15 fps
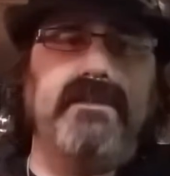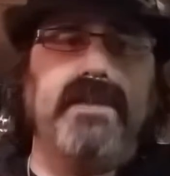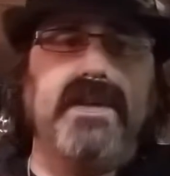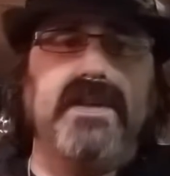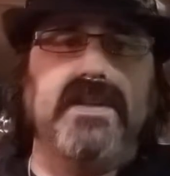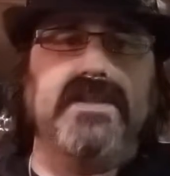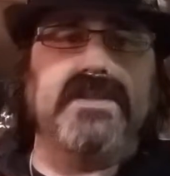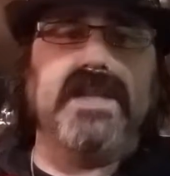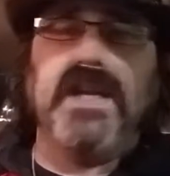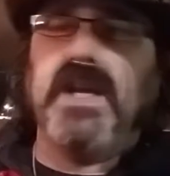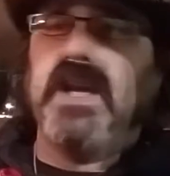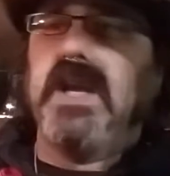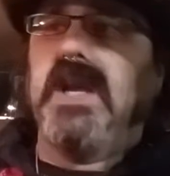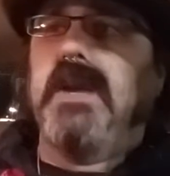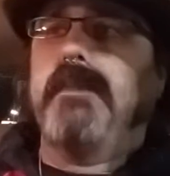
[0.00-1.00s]
because
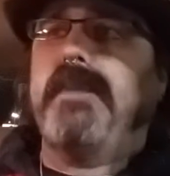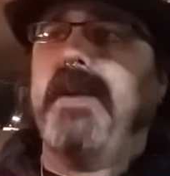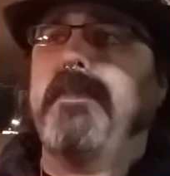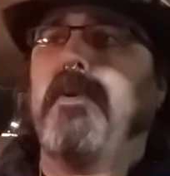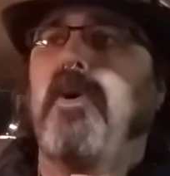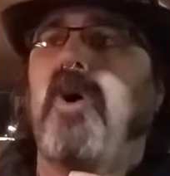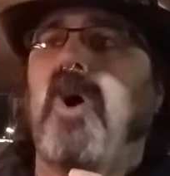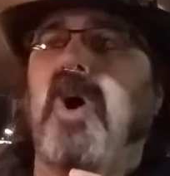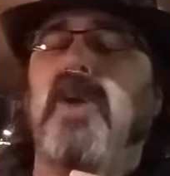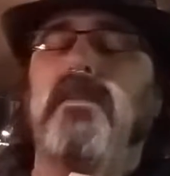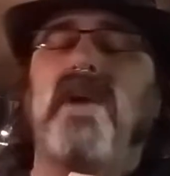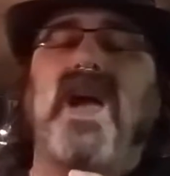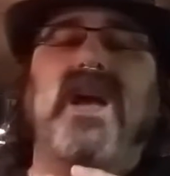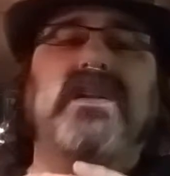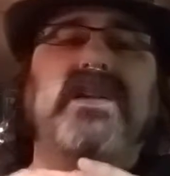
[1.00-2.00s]
people
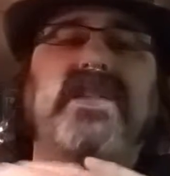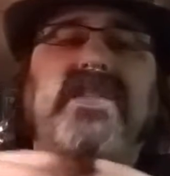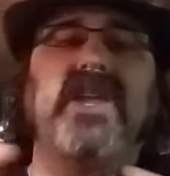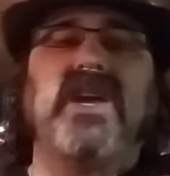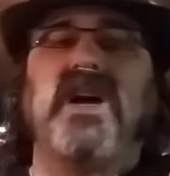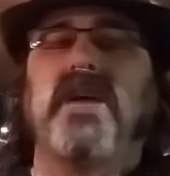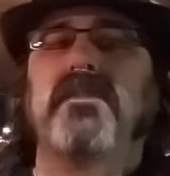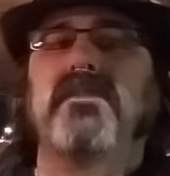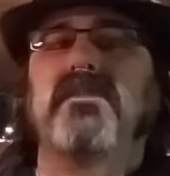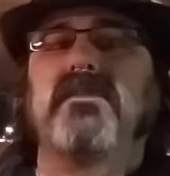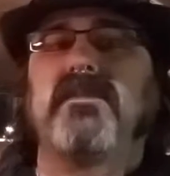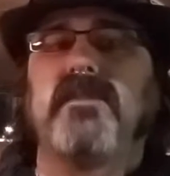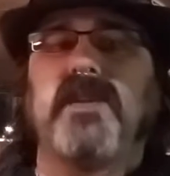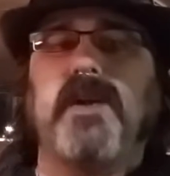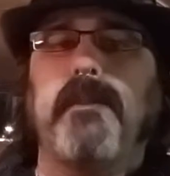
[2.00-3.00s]
automatically think I'm
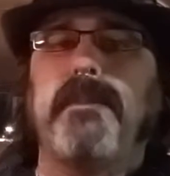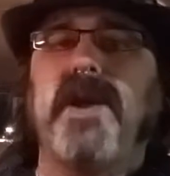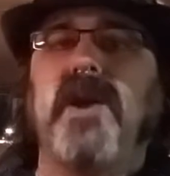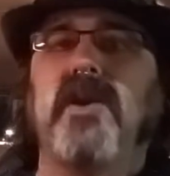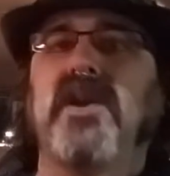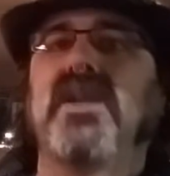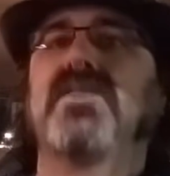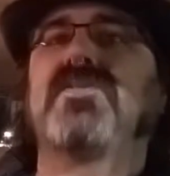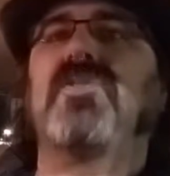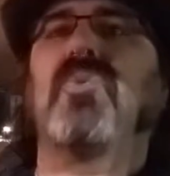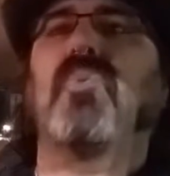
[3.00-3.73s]
comparing it to the